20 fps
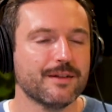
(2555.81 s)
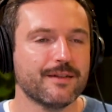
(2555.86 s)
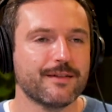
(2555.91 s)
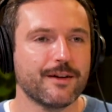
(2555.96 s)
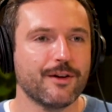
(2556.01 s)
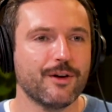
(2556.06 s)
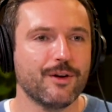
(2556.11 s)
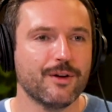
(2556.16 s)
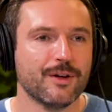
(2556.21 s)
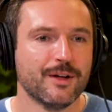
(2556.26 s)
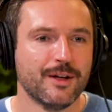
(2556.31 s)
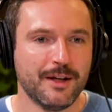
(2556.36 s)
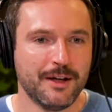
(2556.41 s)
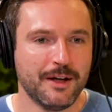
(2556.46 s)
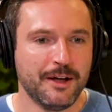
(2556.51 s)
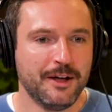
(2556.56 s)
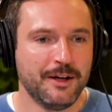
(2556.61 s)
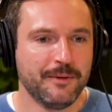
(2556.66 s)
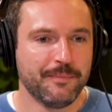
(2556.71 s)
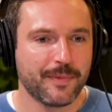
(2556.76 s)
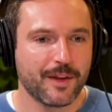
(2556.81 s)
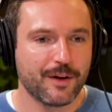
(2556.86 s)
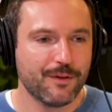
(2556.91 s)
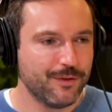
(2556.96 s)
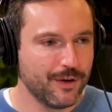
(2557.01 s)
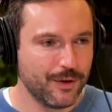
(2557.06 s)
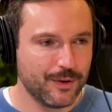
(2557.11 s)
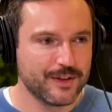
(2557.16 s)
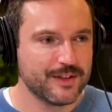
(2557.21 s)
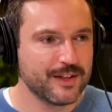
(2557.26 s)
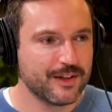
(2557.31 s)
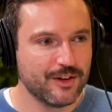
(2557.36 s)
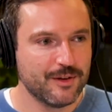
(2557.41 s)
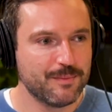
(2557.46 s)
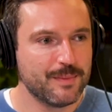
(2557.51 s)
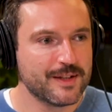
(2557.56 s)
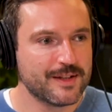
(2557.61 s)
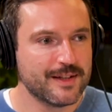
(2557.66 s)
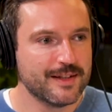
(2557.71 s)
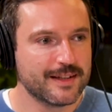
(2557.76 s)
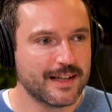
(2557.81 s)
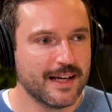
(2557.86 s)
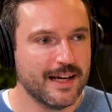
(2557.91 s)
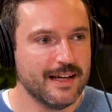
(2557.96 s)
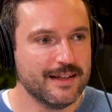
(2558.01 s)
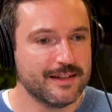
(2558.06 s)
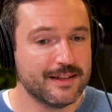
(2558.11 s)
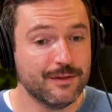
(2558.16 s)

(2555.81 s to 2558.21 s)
So focusing on the business case,